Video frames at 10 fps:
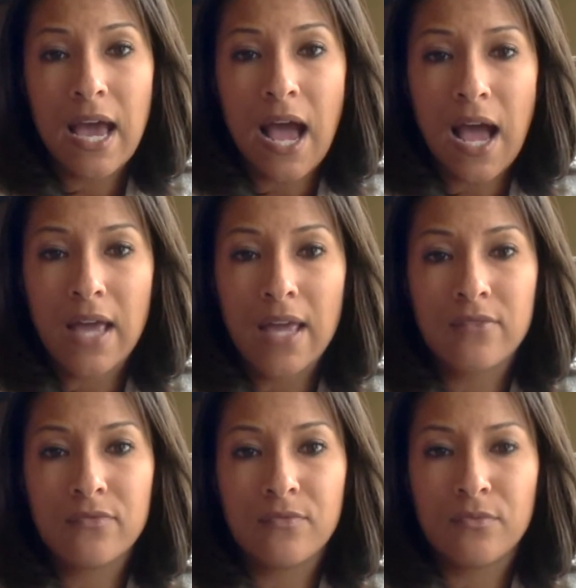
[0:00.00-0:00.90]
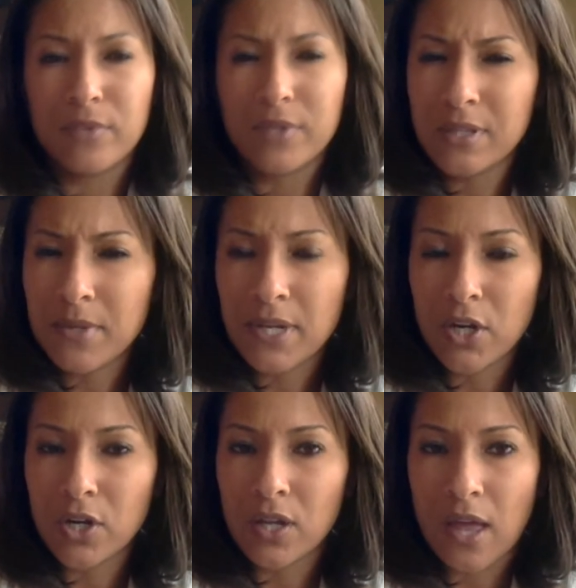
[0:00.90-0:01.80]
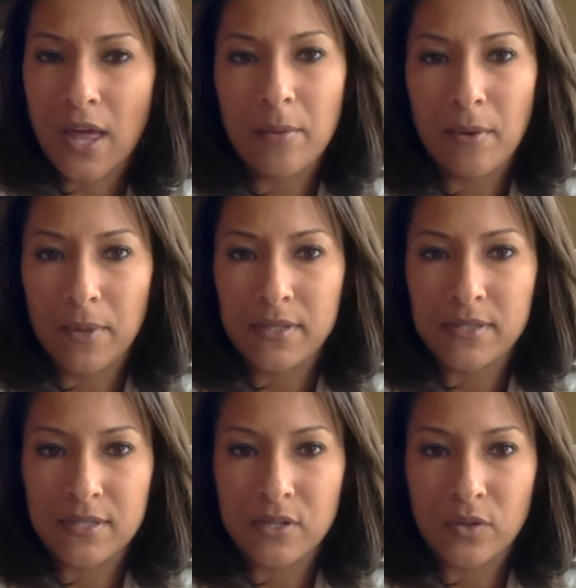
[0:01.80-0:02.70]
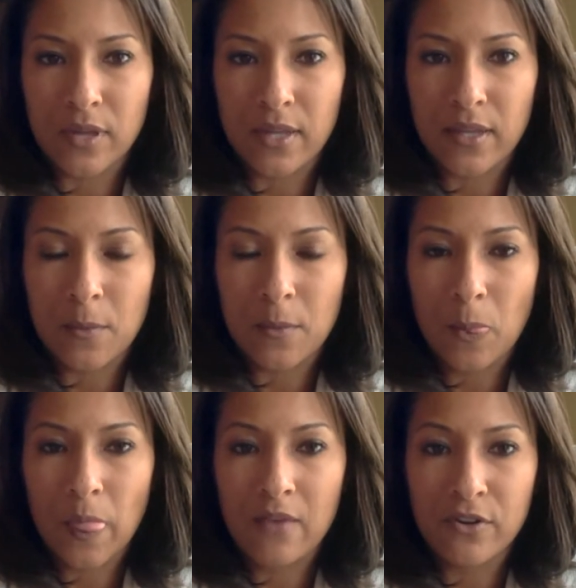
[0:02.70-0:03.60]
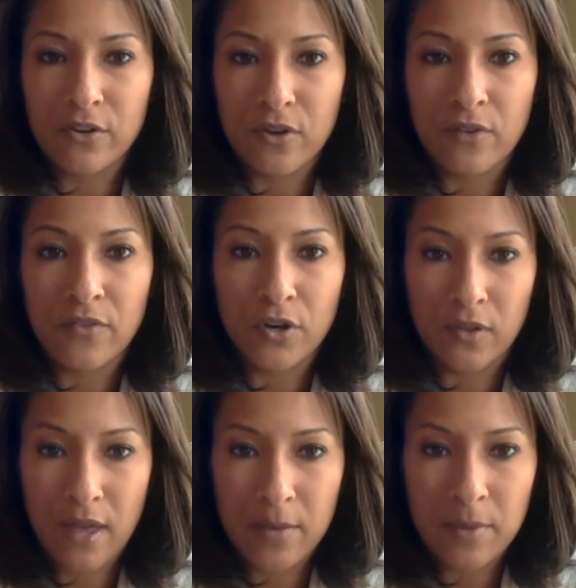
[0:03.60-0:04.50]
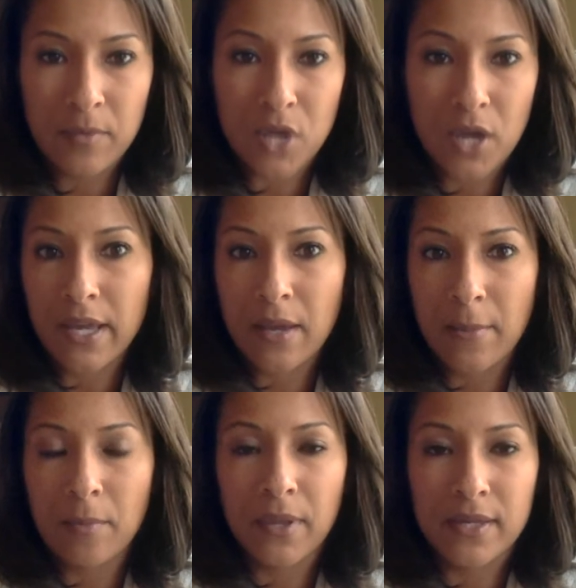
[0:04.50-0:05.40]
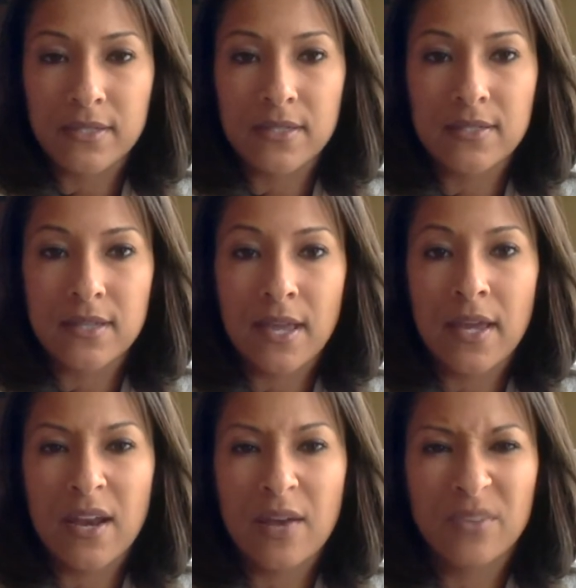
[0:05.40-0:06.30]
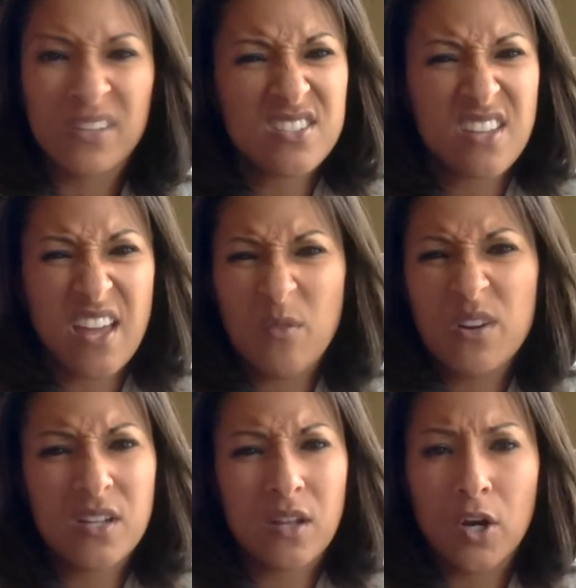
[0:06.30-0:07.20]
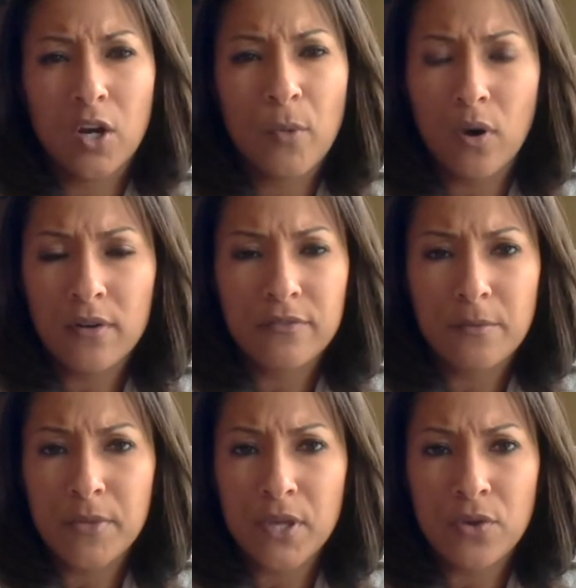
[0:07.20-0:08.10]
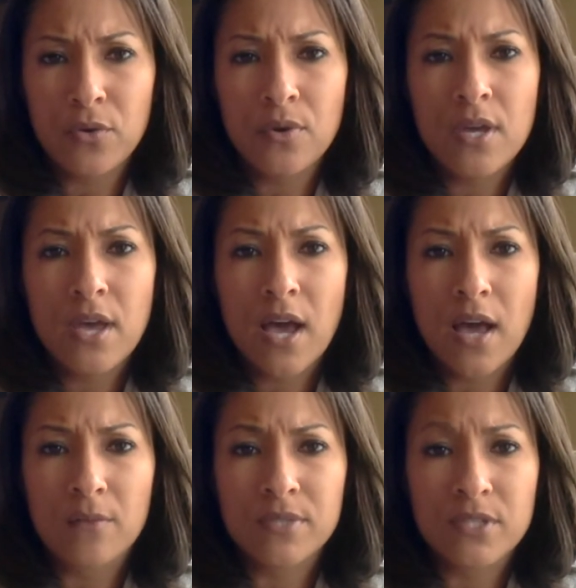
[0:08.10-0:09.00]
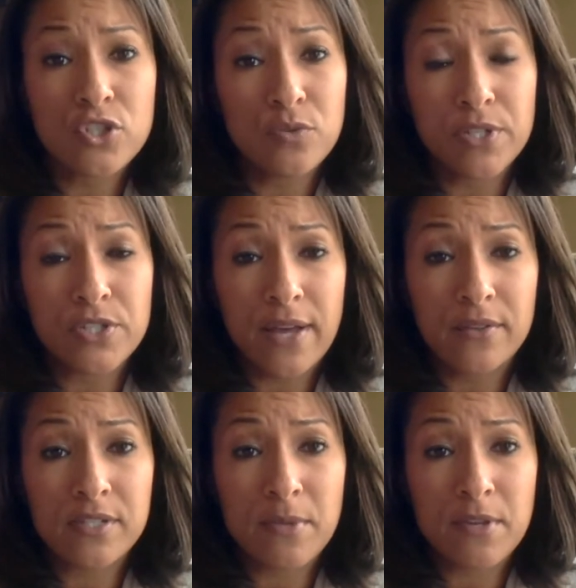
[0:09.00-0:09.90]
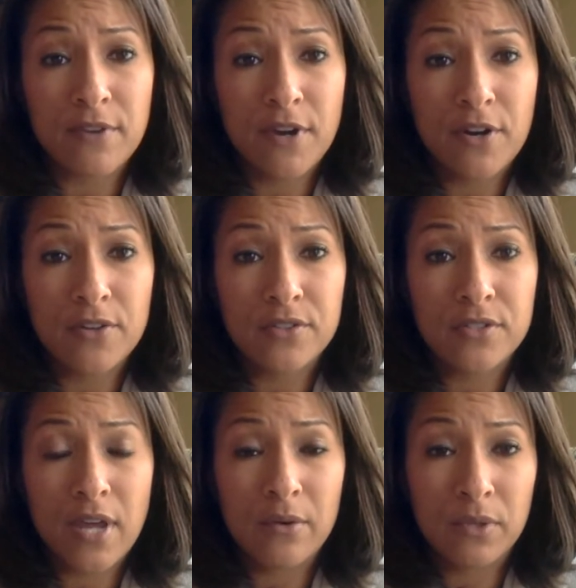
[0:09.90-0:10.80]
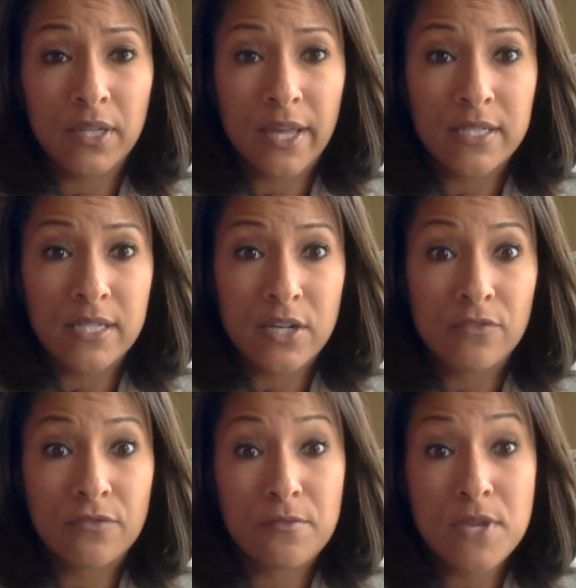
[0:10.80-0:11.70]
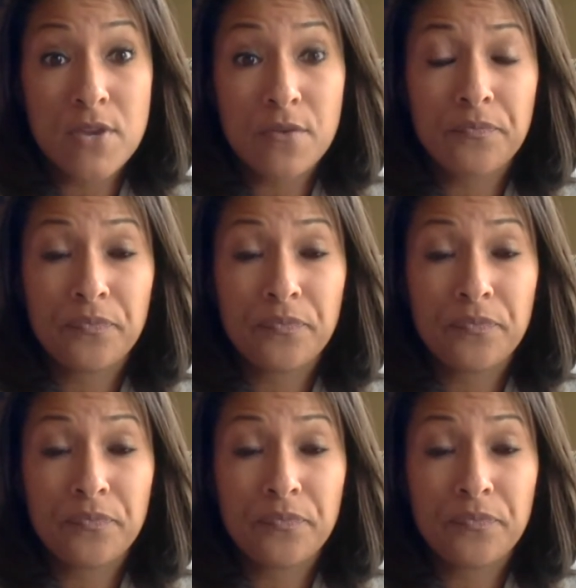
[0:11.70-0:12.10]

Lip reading: I have really been hearing a lot about Plexus here lately. I've heard a lot of people talking about Plexus, and I really just kind of wanted to learn more from you. Since you reached out to me first, I'd really like to hear from you.